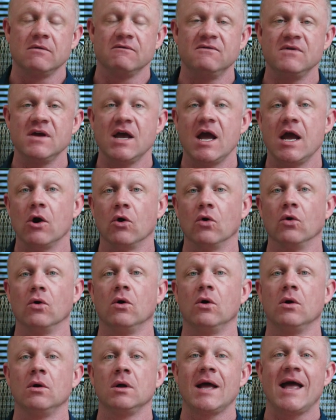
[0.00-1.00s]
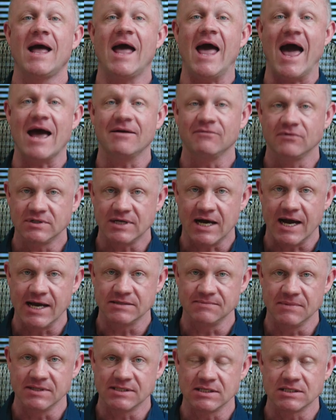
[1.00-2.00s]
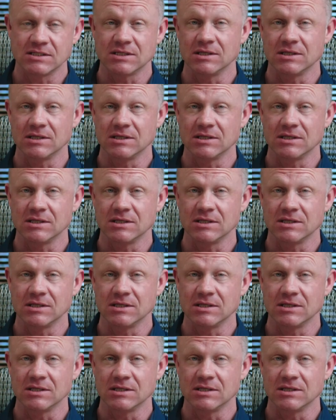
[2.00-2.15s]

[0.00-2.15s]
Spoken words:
VA IRRRL advertisements and